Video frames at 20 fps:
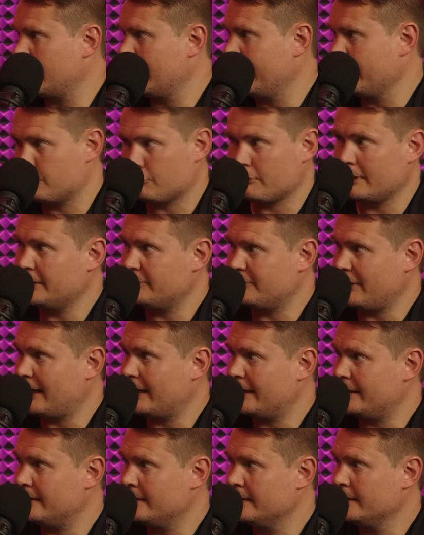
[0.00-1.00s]
are literally
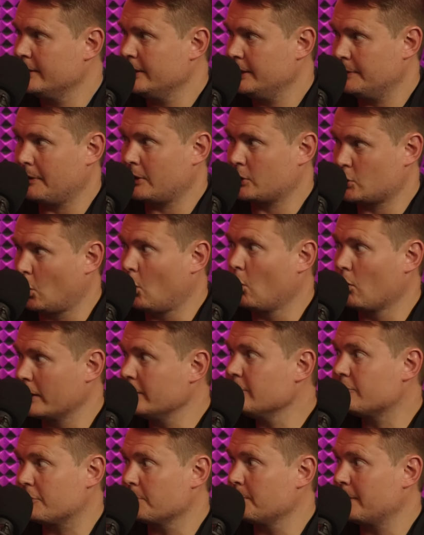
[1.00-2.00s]

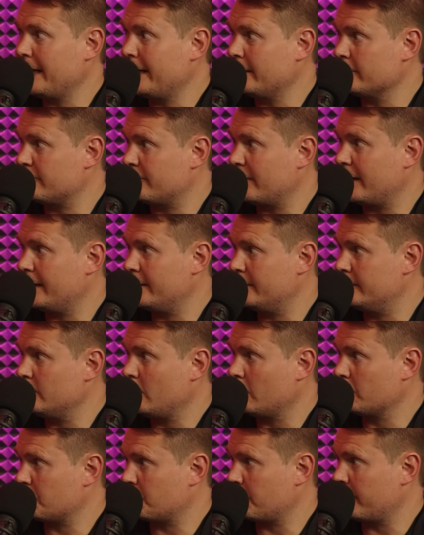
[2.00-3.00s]
calling somebody else that in
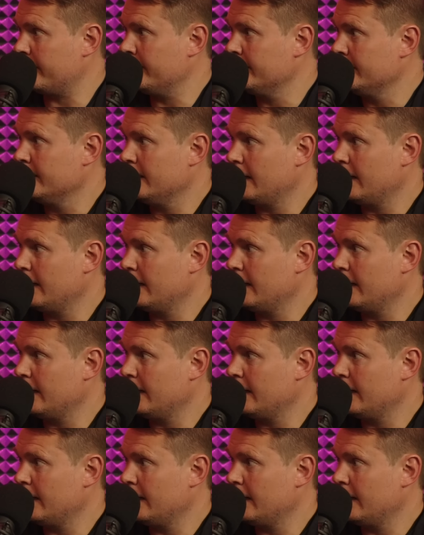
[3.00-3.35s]
Ospreay.